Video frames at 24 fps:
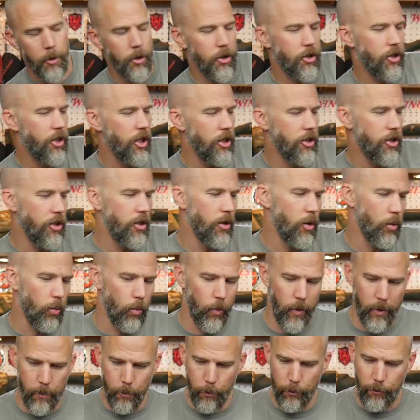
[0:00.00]
Precision
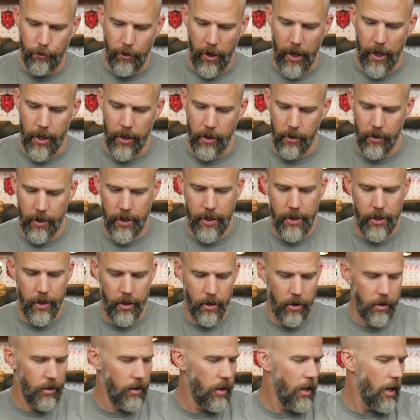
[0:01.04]
Rimfire
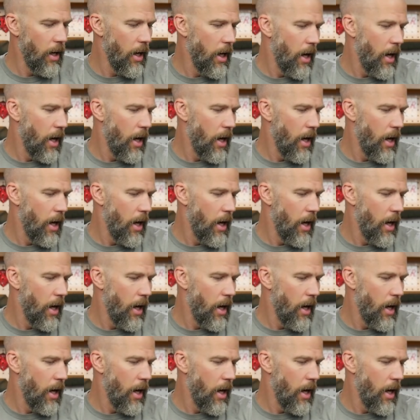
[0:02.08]
here.